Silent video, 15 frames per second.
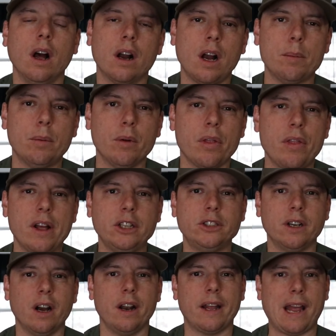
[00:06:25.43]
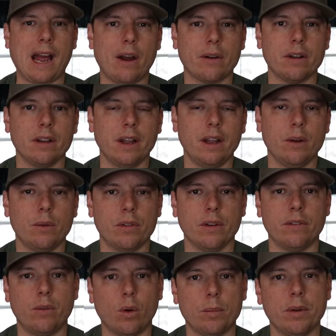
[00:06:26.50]
A couple of things you got to calculate with
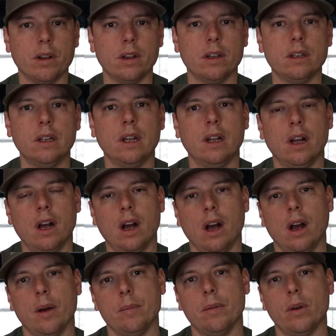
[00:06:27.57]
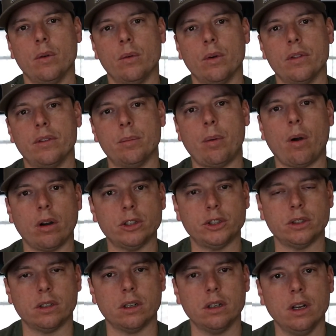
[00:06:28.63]
a formula, um, with
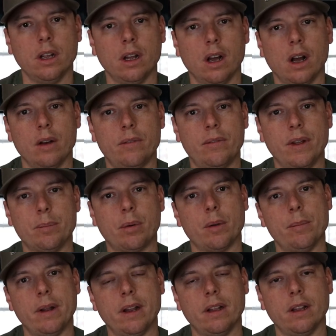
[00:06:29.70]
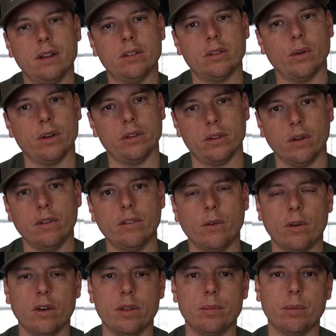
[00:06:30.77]
departure, uh, feet per minute, and so on and so
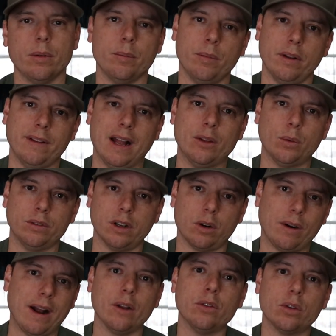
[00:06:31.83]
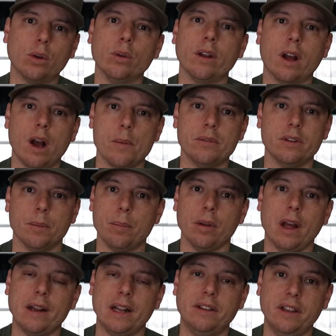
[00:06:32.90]
forth. That's what the ground schooling comes into
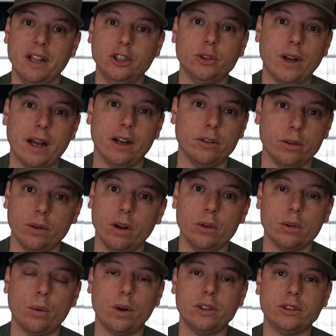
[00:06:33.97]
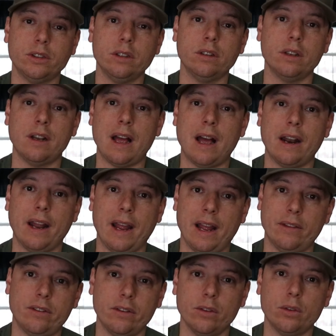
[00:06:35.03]
play. They teach you how to do those questions and how to
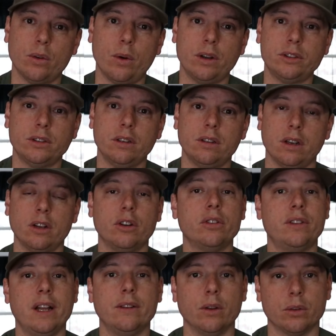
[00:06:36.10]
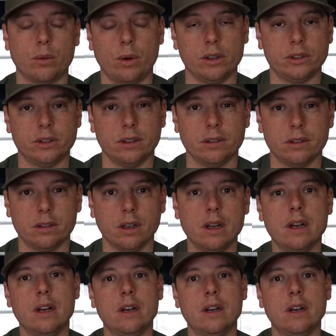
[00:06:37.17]
answer those questions and understand those questions.